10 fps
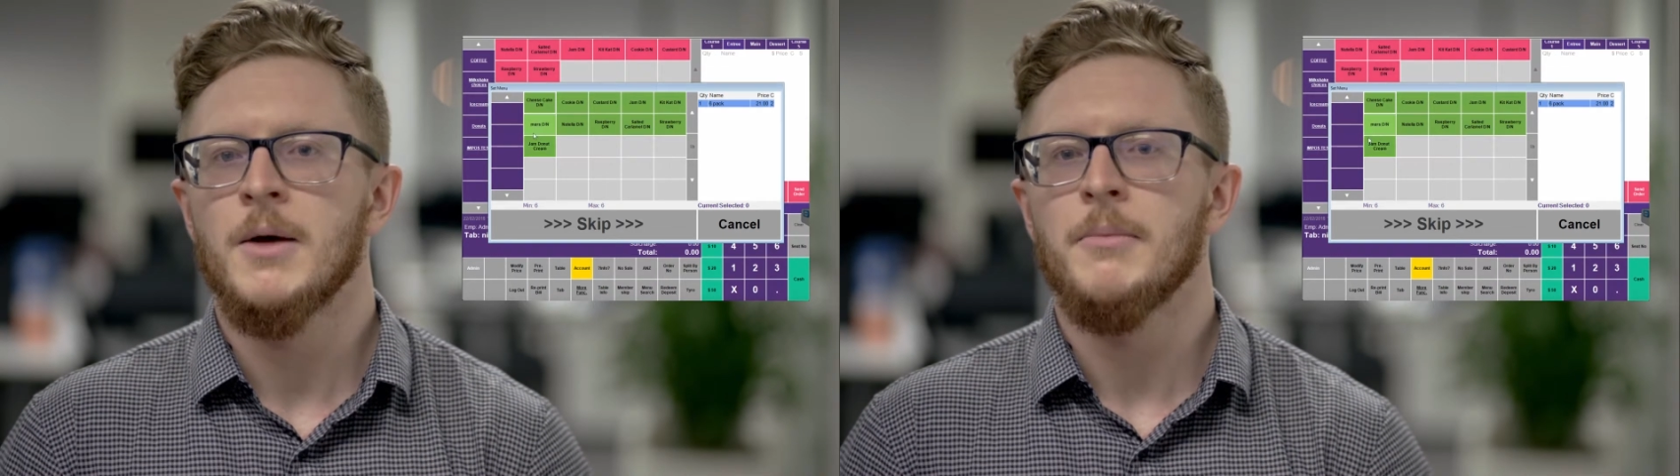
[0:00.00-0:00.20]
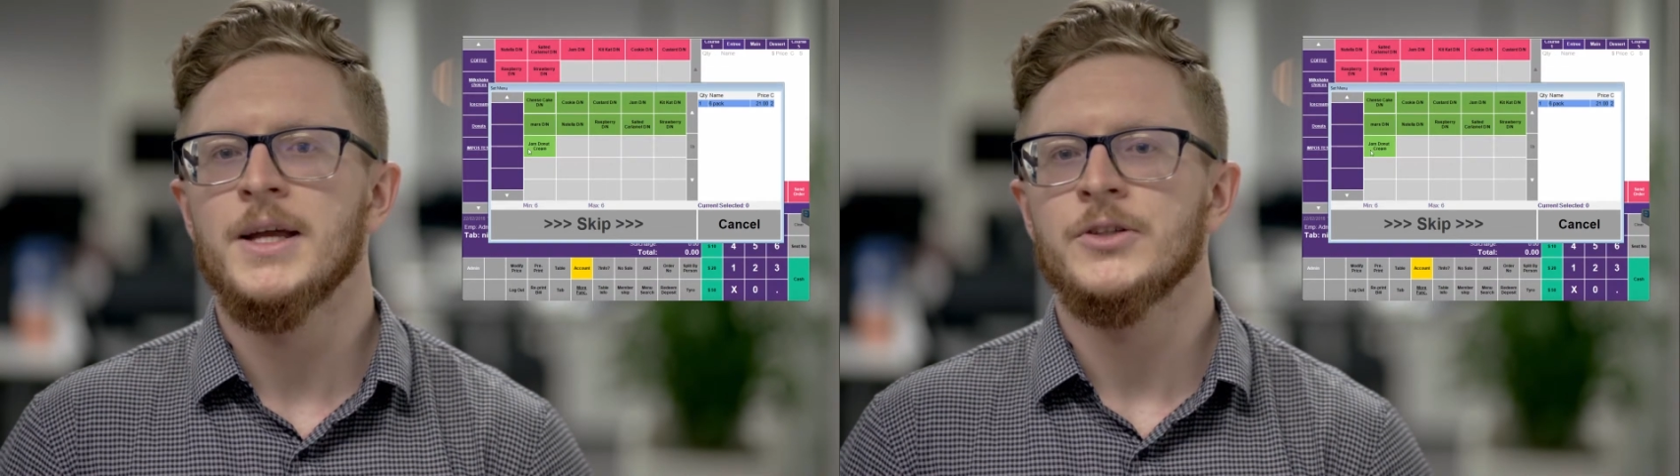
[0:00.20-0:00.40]

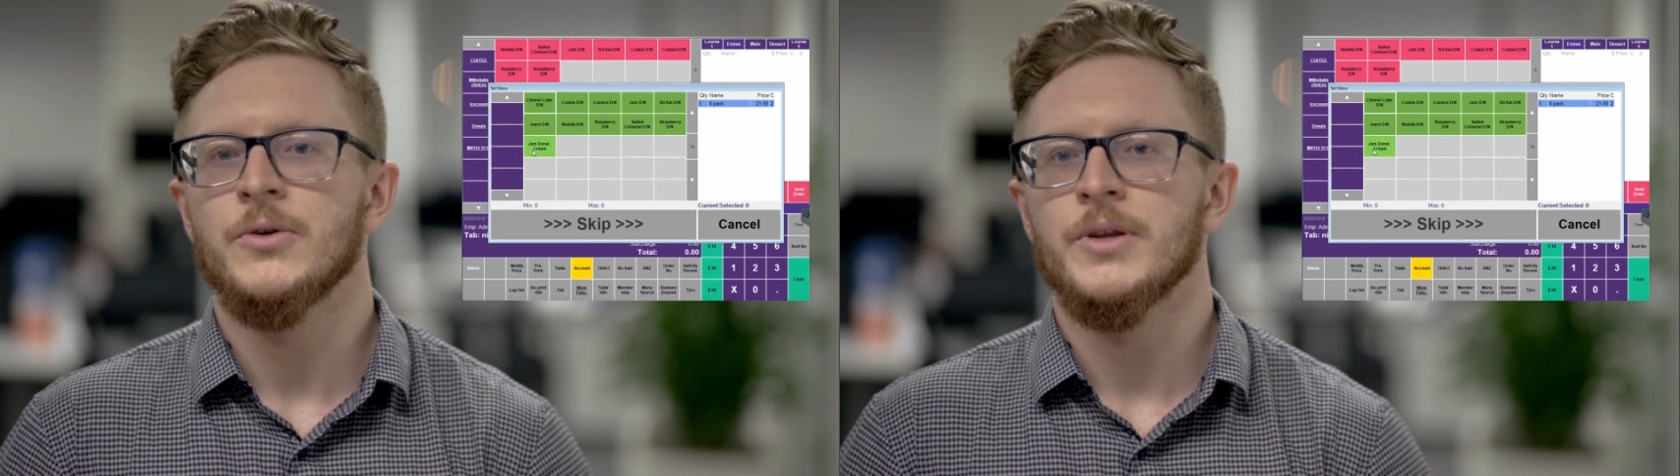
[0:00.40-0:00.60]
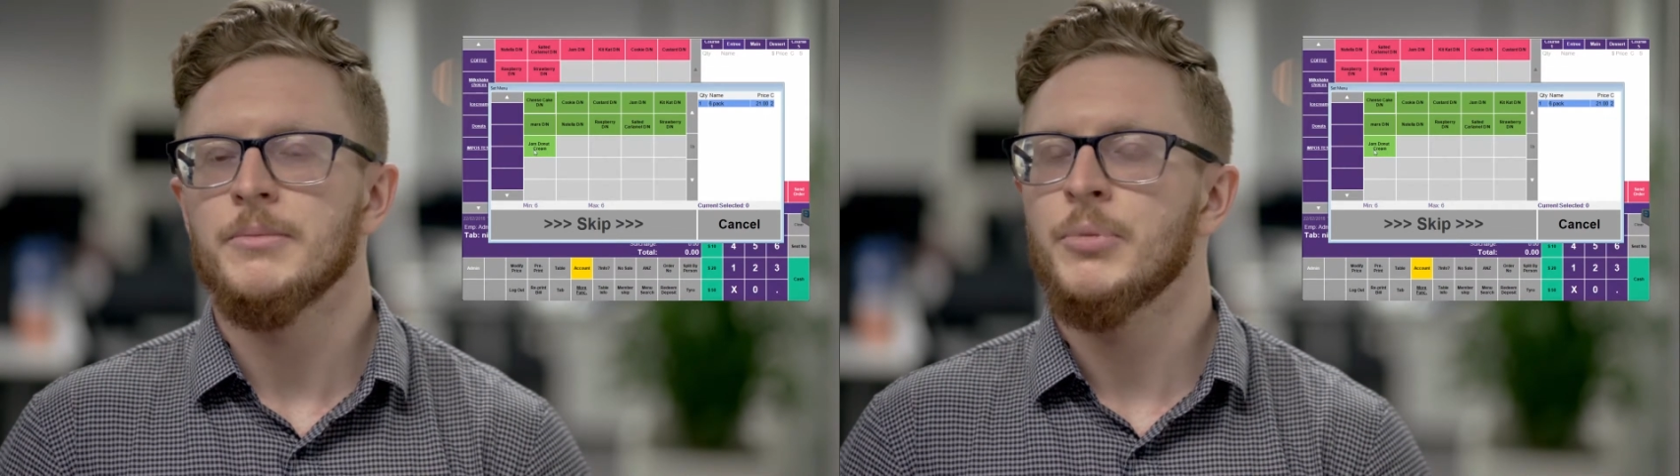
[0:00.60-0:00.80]
make
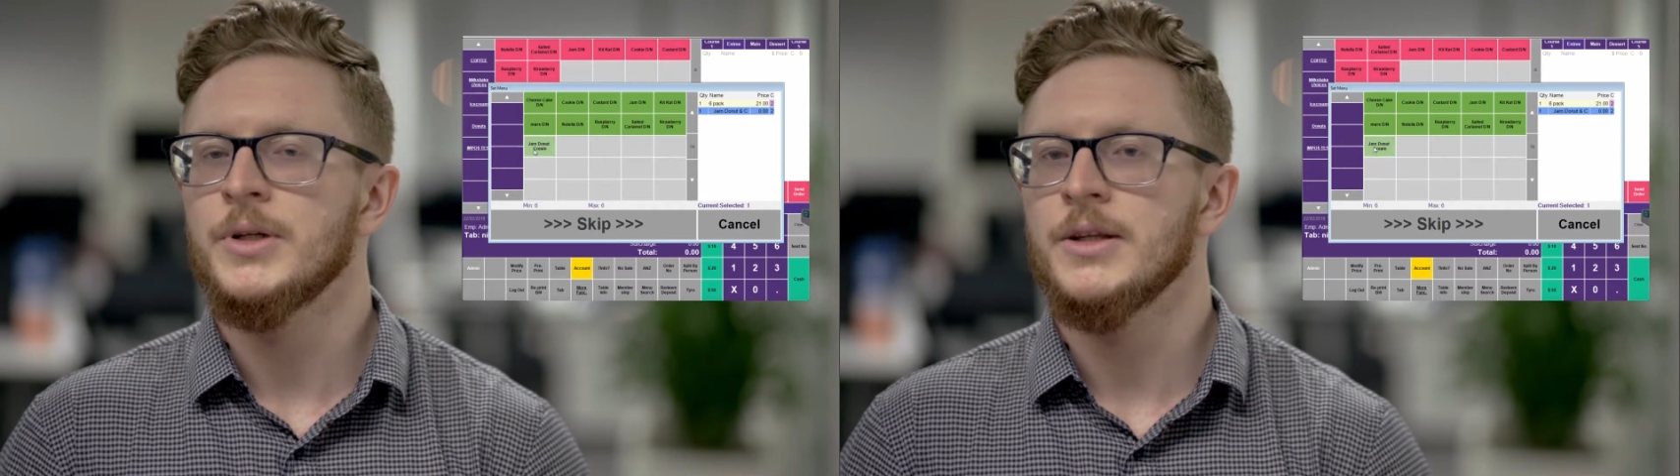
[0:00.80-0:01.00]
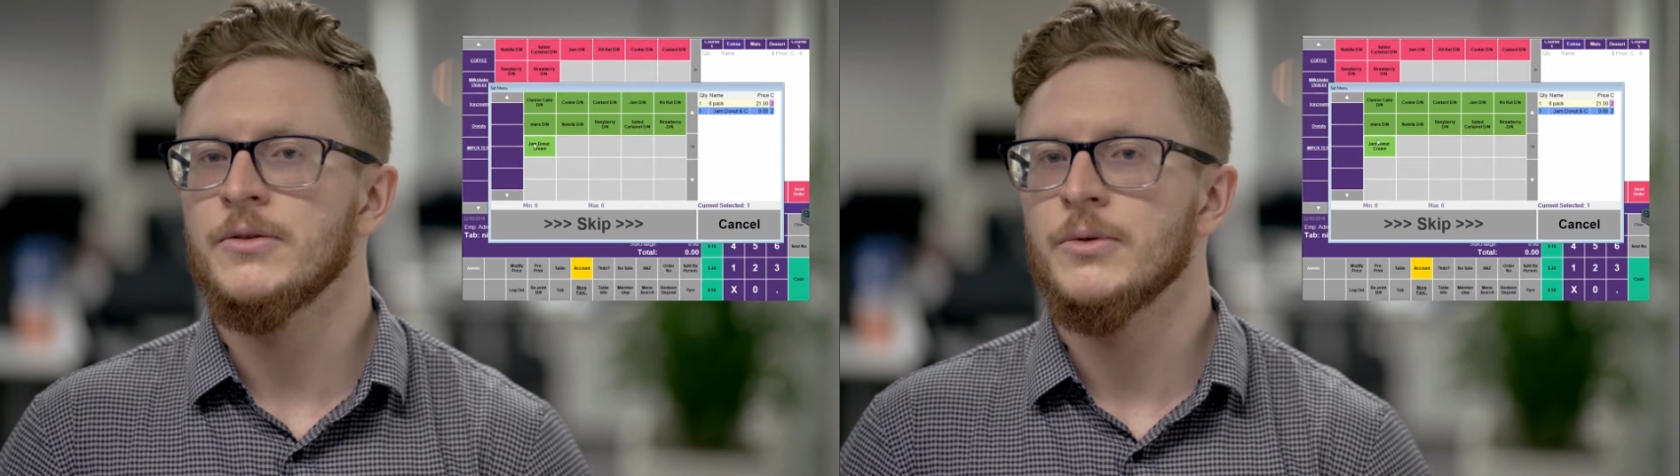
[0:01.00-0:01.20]
sure that
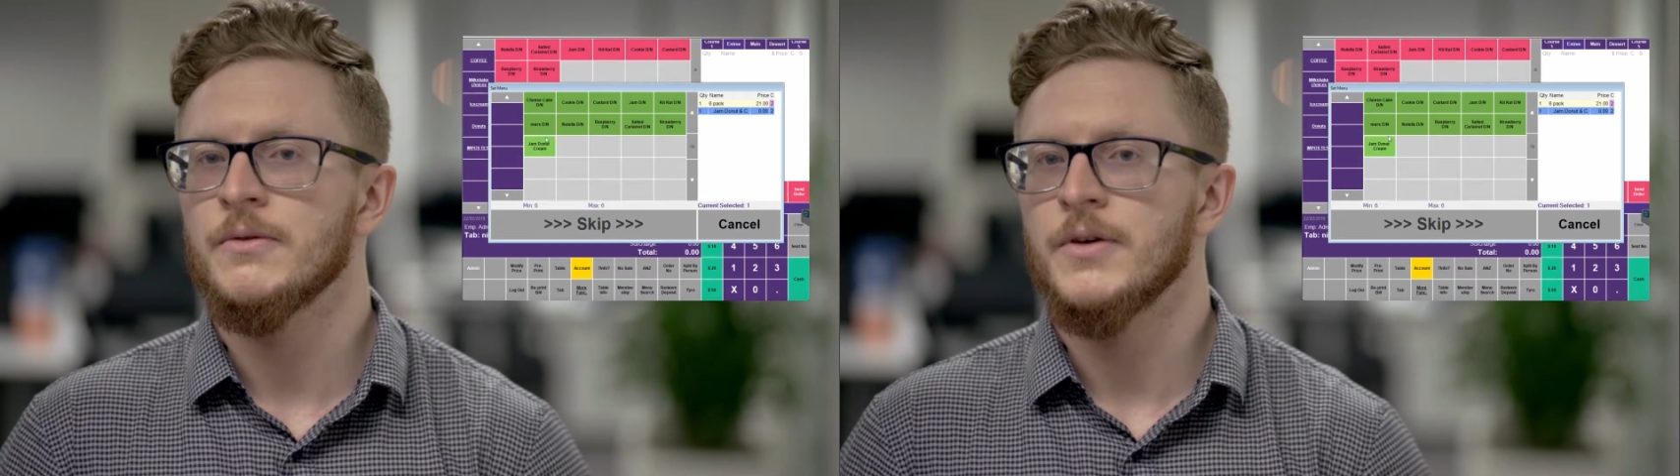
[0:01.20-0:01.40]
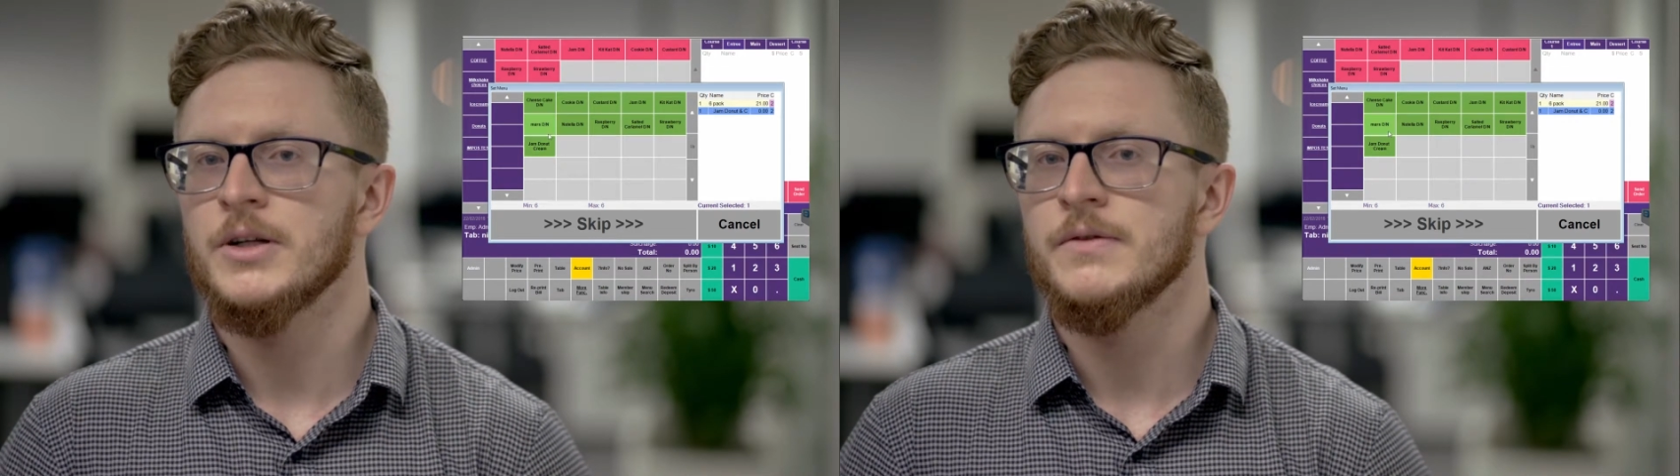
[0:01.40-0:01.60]
putting it through in
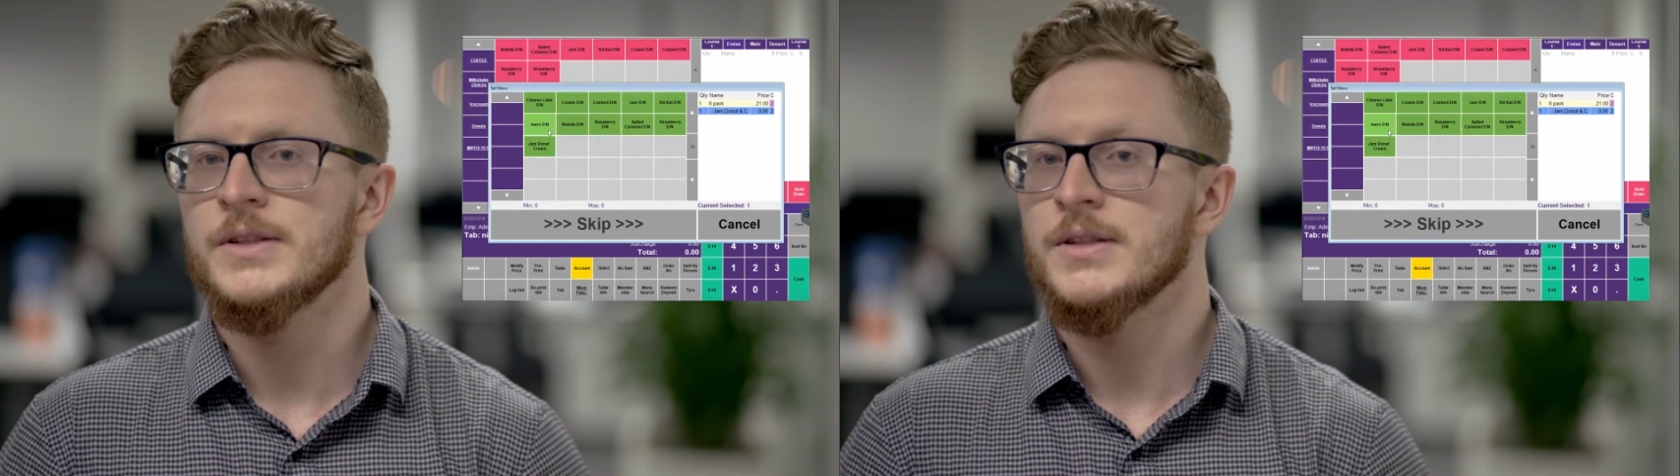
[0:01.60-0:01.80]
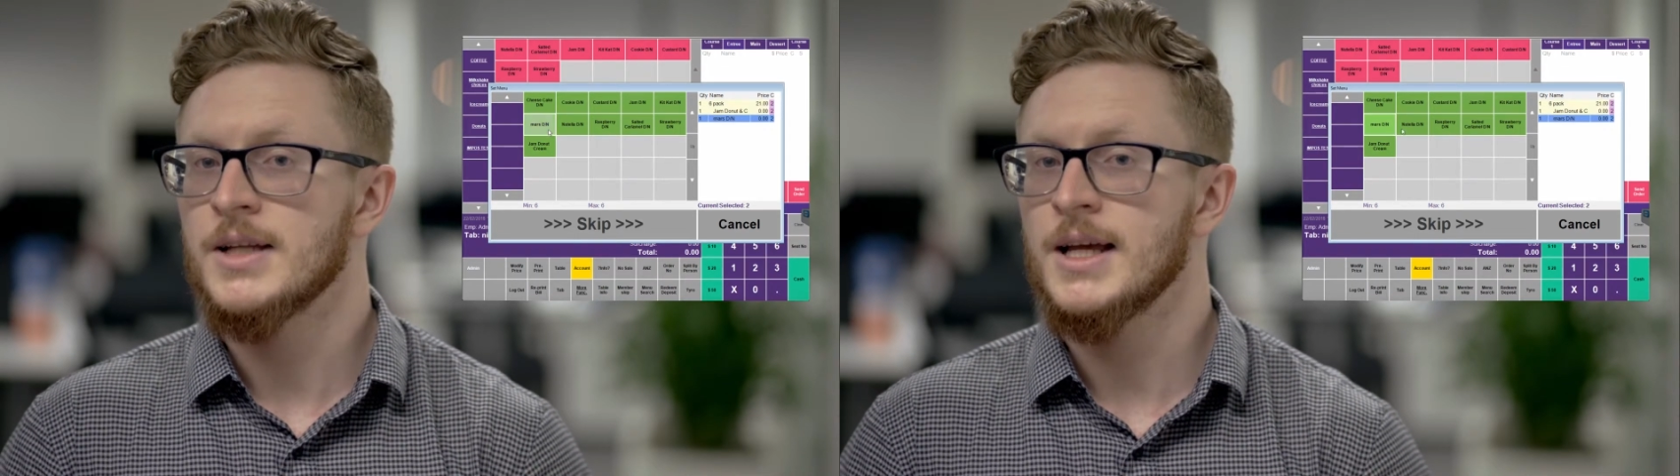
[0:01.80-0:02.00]
front office
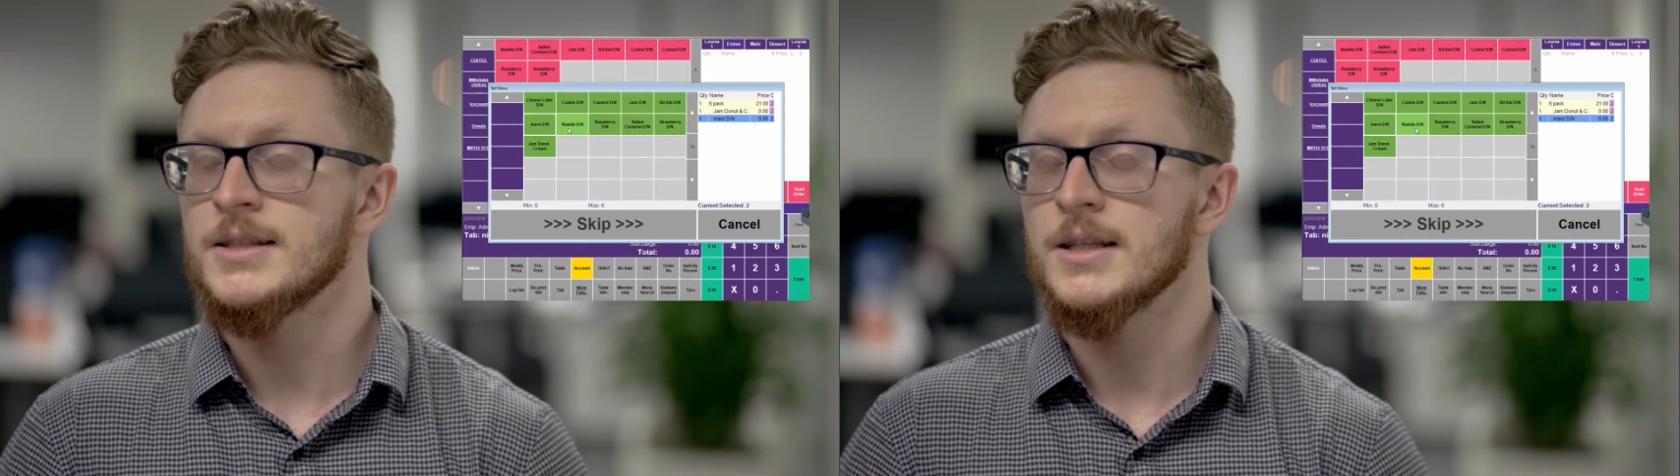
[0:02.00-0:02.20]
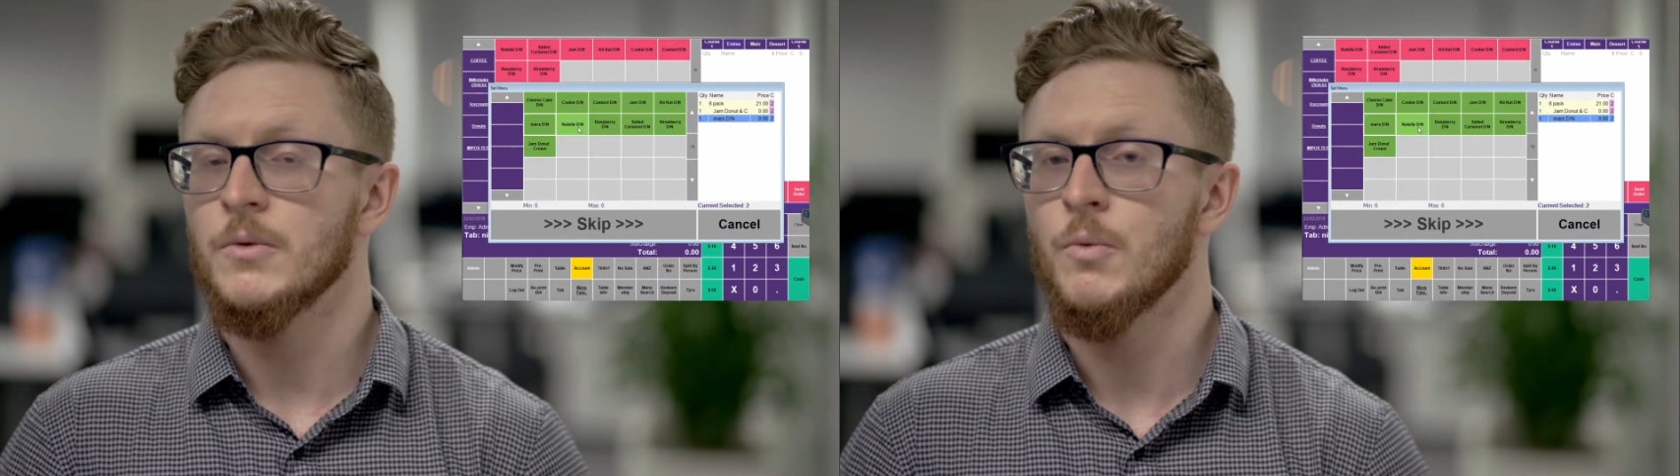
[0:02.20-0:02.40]
to test that it